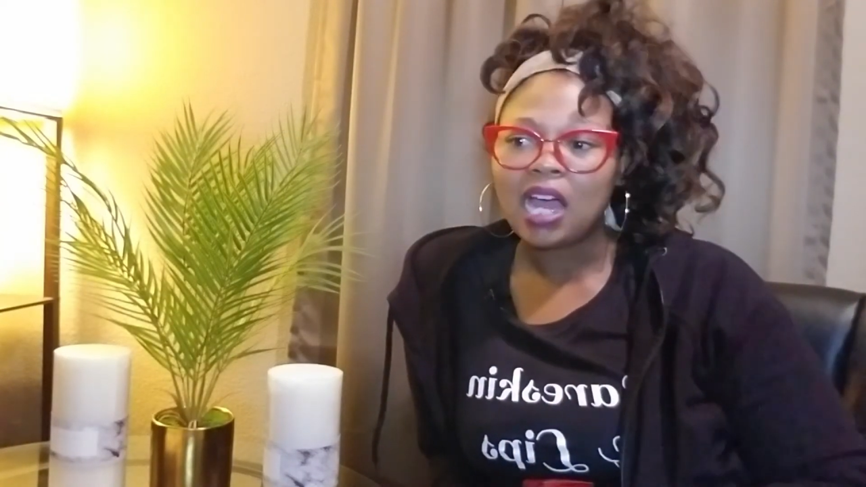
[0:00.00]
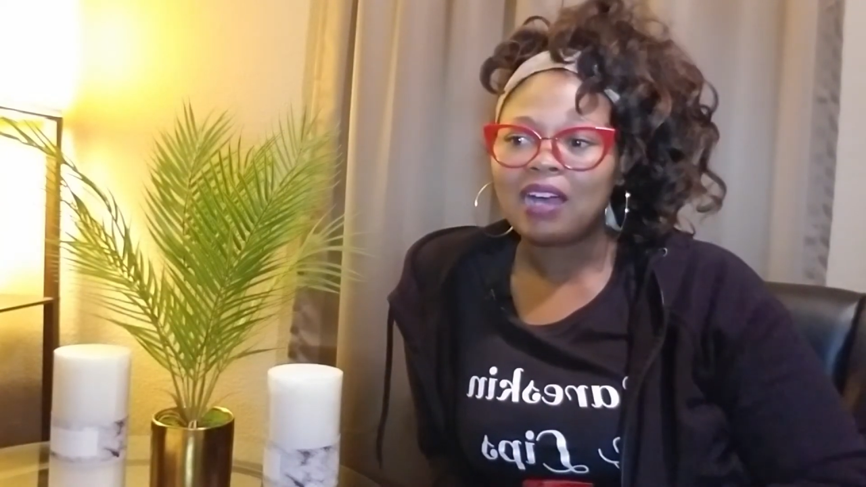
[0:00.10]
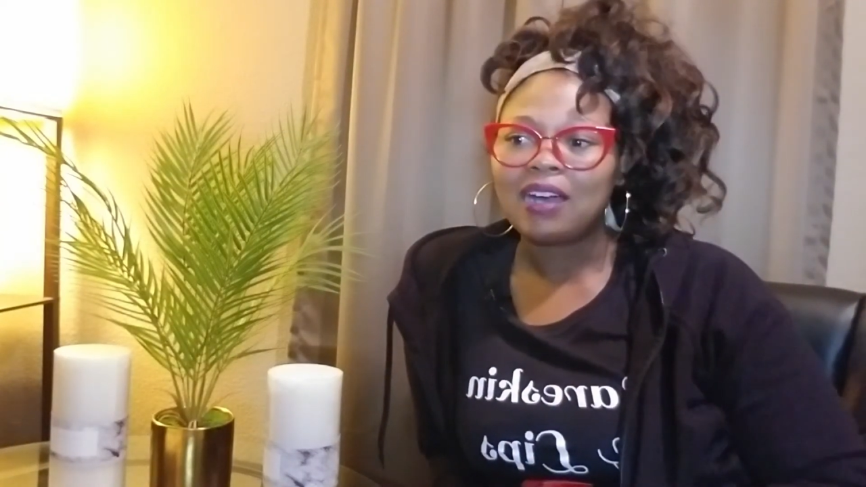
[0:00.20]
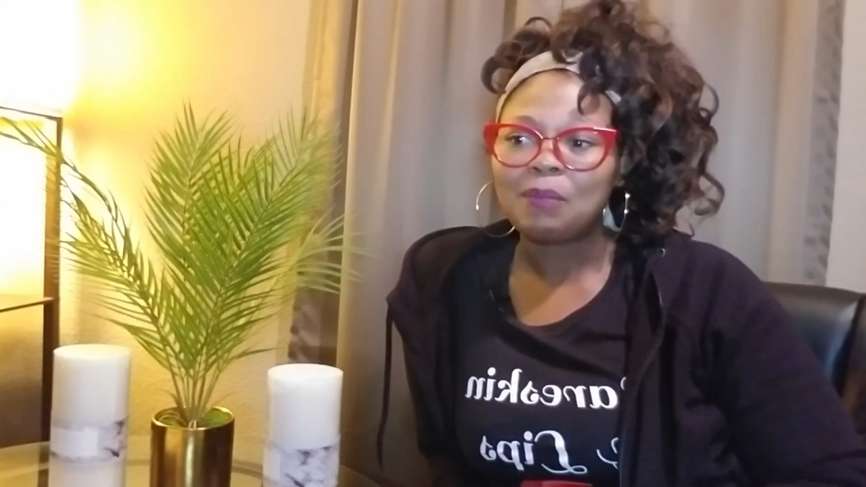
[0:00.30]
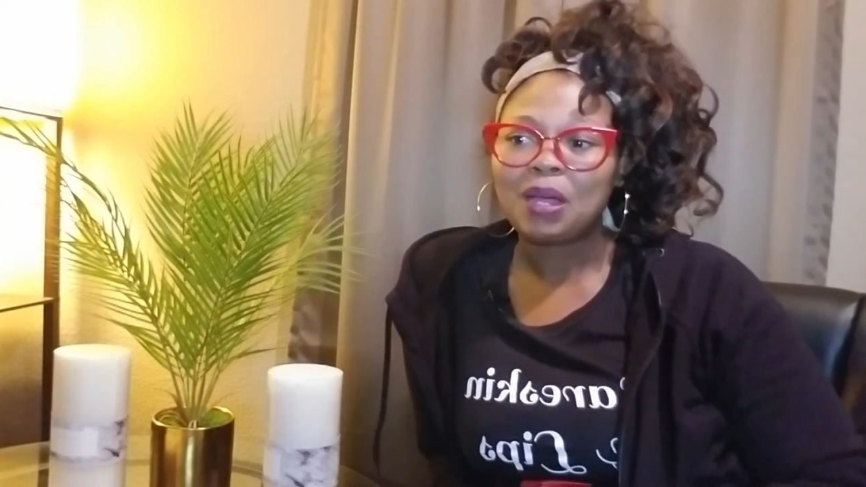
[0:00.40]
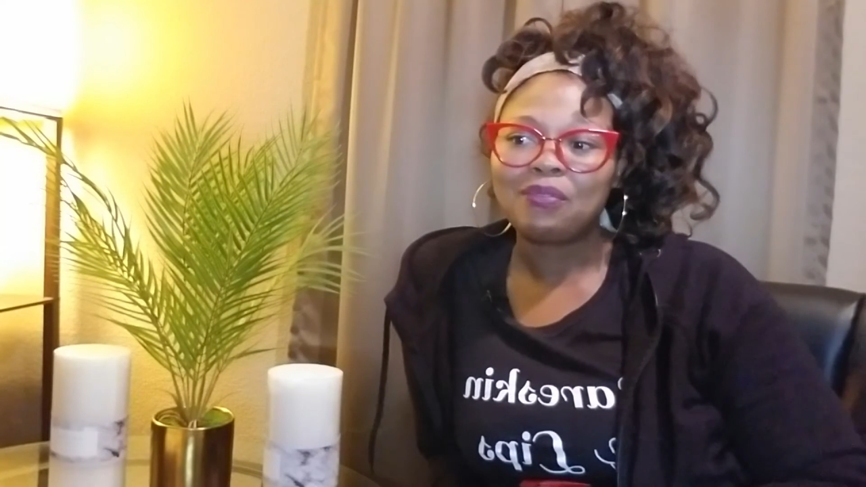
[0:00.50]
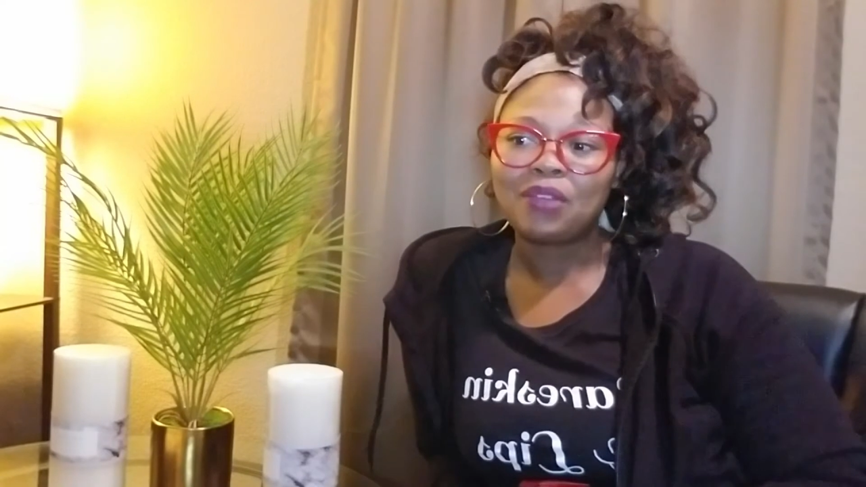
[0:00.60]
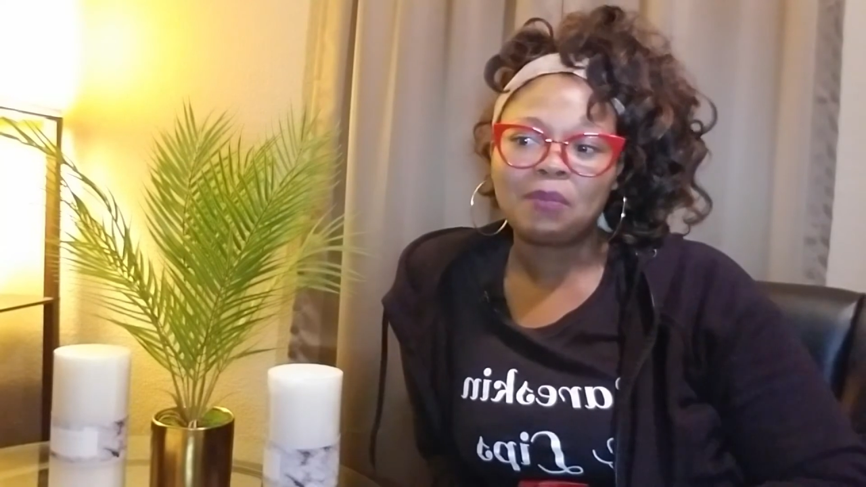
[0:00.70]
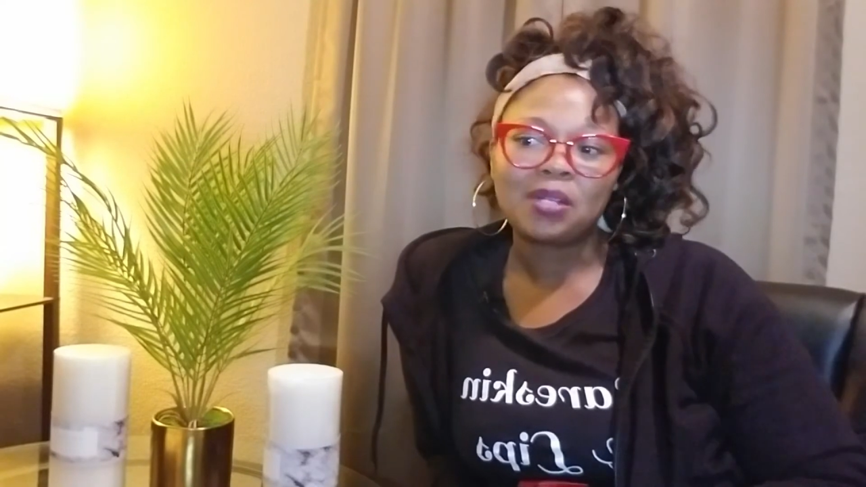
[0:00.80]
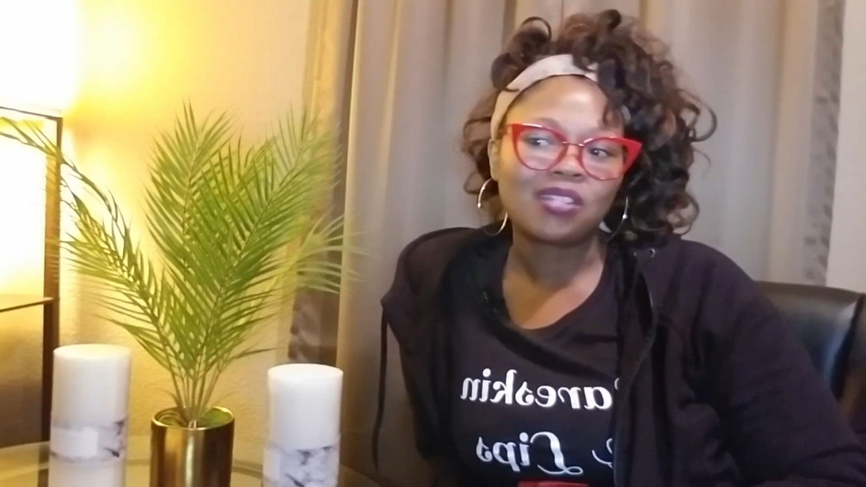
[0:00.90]
um, i
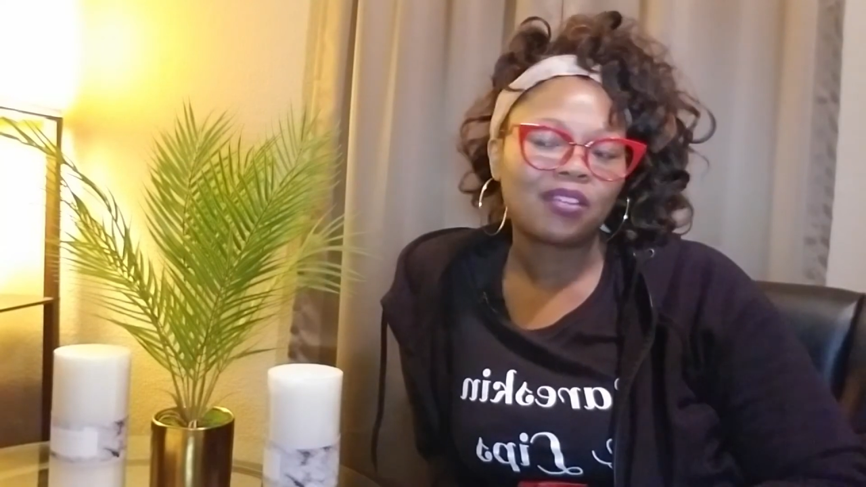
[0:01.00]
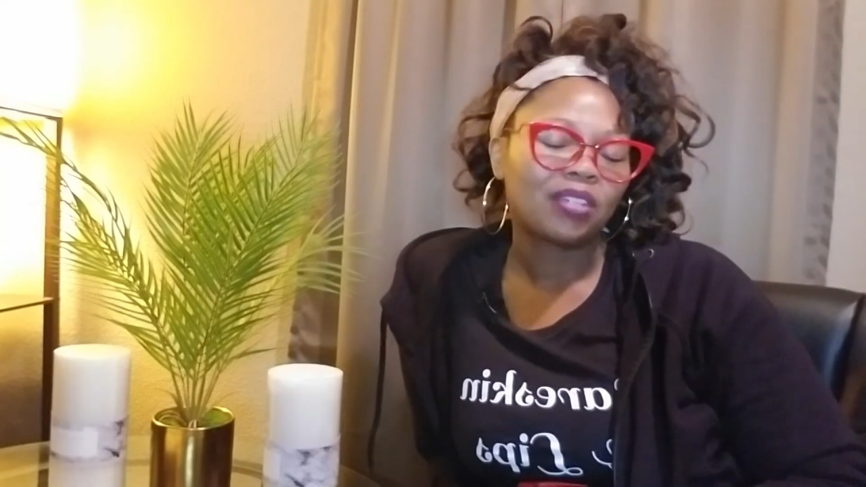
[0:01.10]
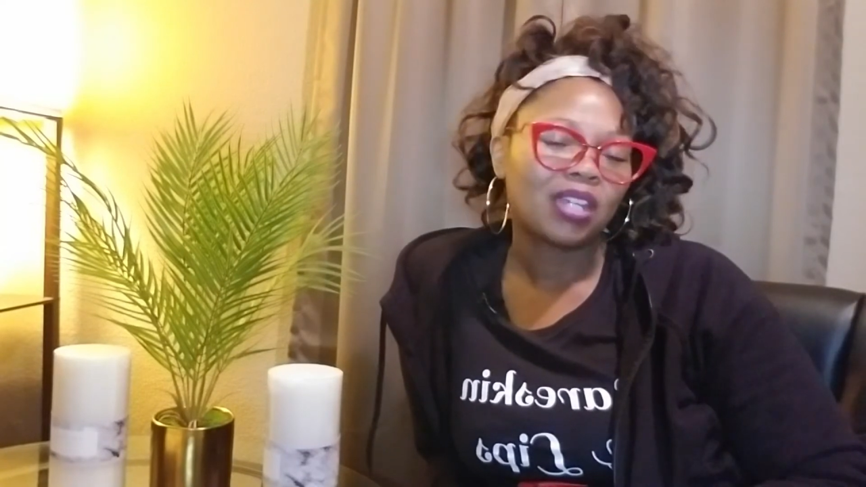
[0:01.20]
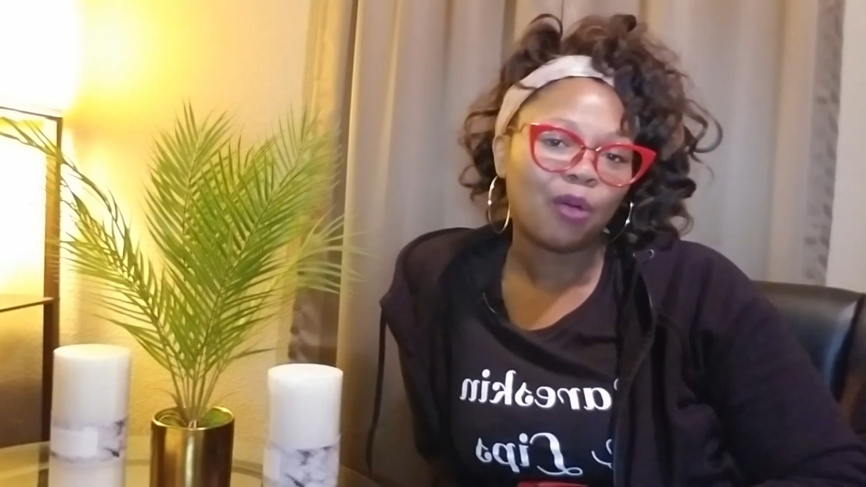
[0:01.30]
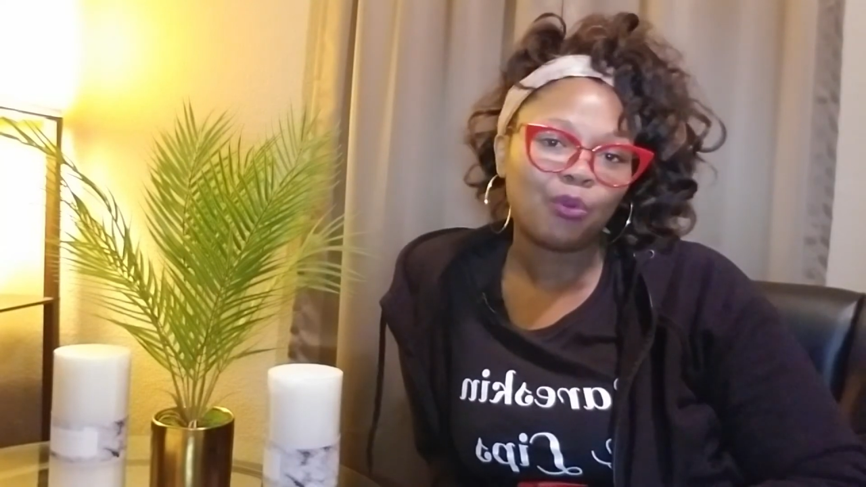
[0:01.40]
found myself not